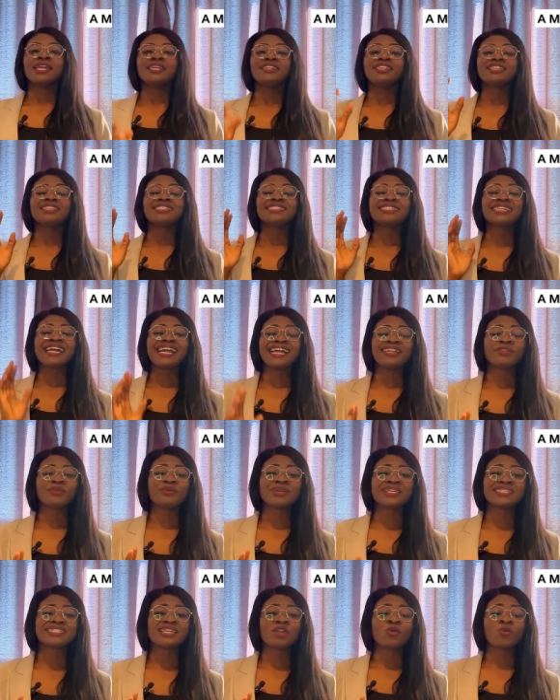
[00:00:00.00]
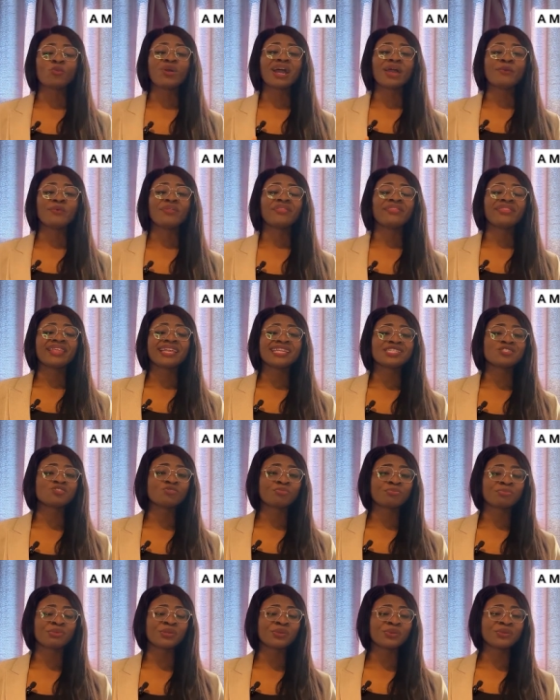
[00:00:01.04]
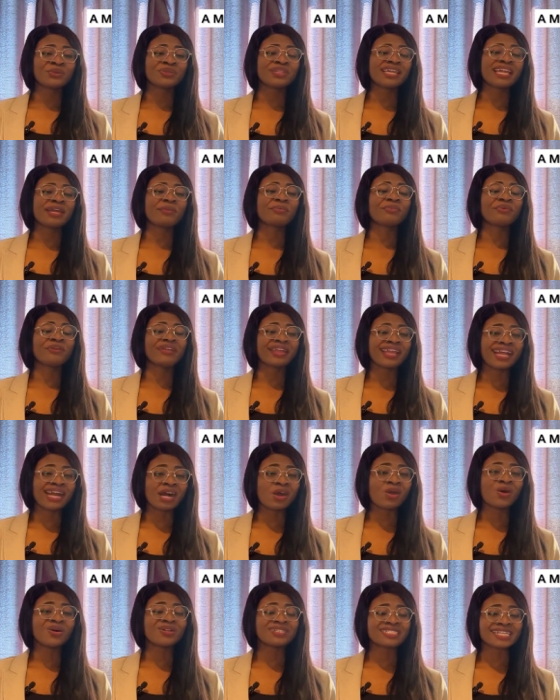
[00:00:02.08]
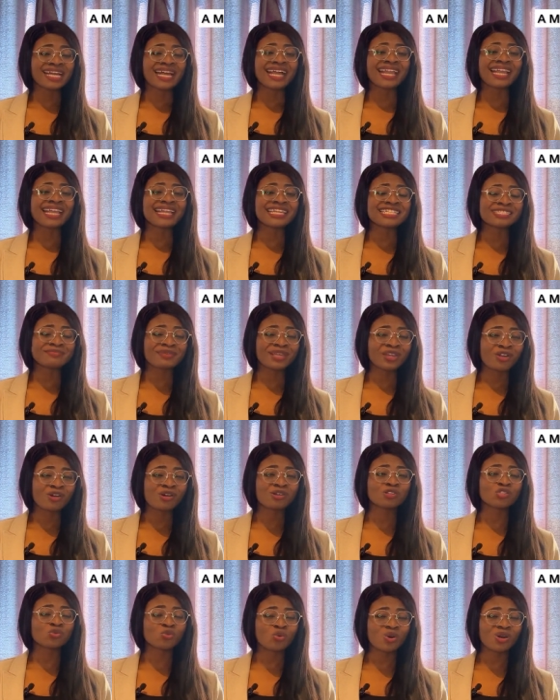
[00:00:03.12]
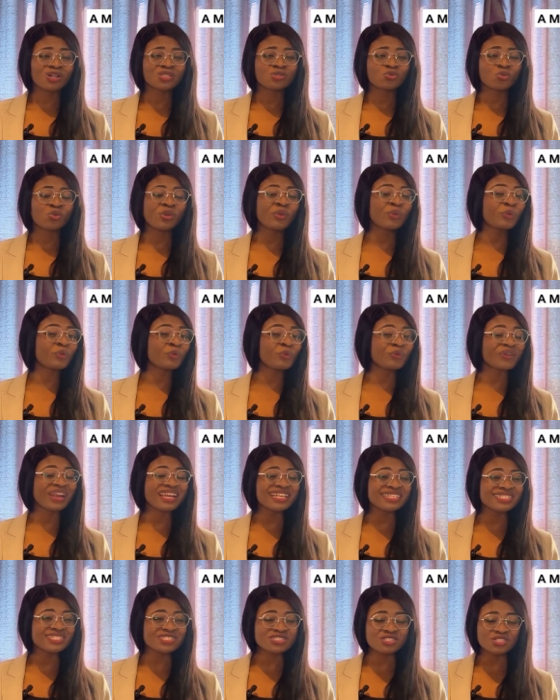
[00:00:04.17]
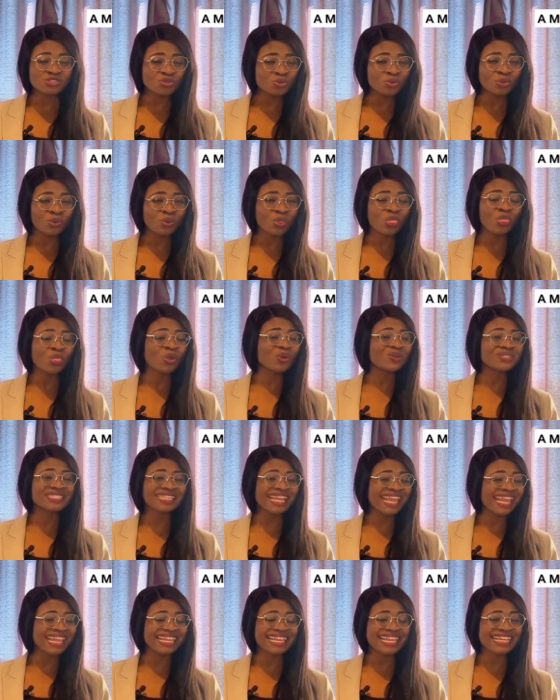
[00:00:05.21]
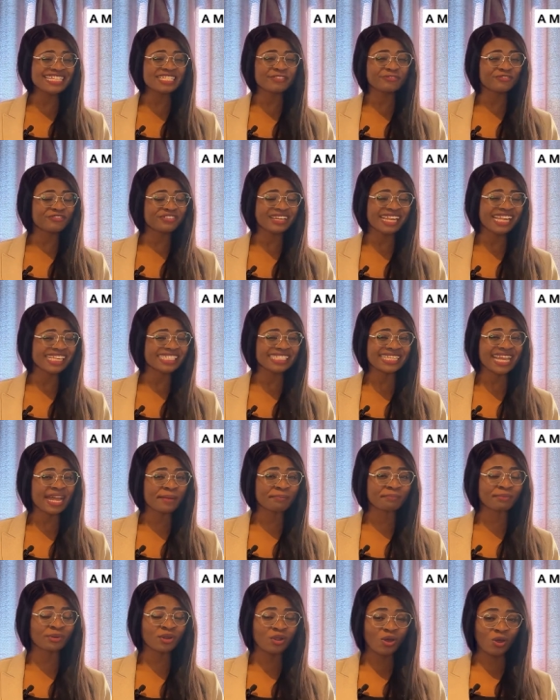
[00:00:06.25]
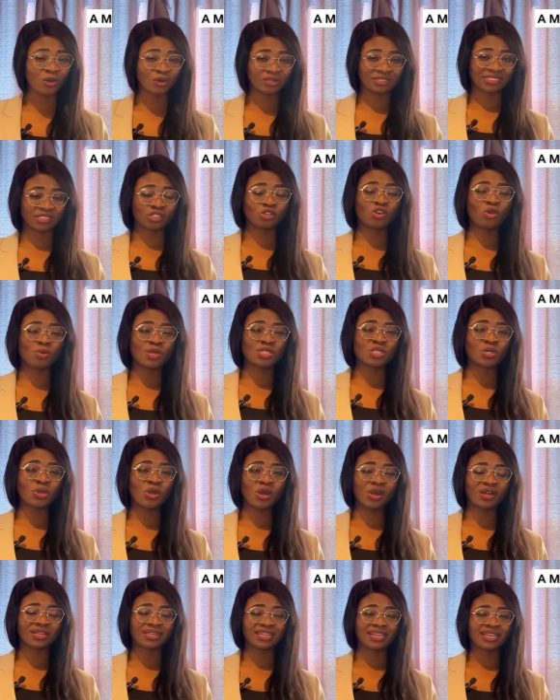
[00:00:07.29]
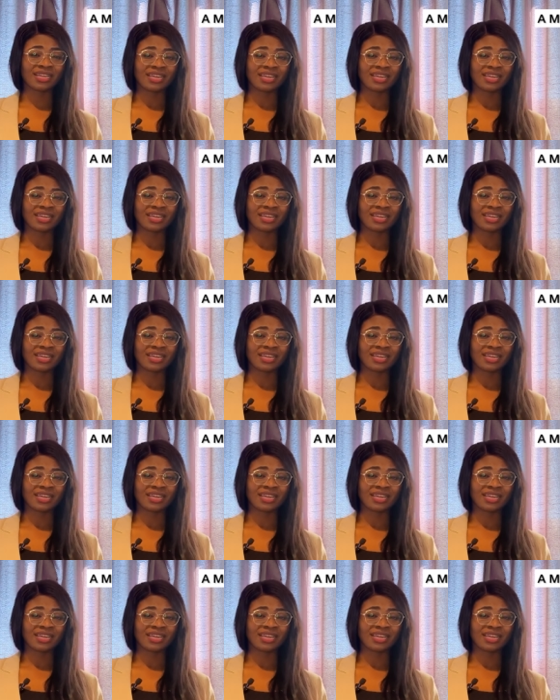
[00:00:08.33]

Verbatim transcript: The third reason why we need to build a prayer altar is because what we wrestle not against flesh and blood. Glory to God.